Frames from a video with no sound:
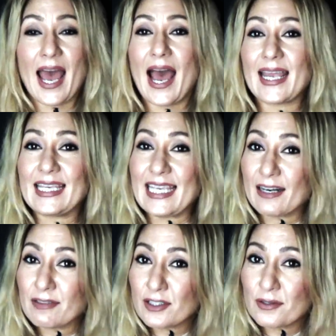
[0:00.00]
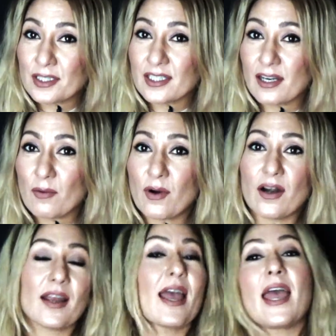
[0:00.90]
I guarantee it's gonna
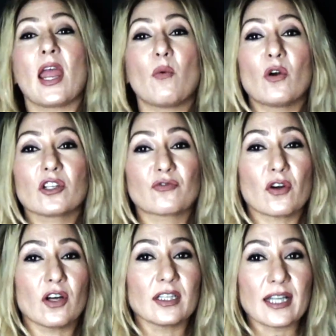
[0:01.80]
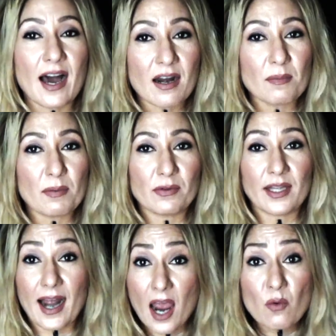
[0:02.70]
work. It works for a lot of people
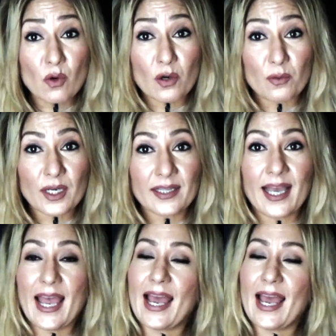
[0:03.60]
that I work with,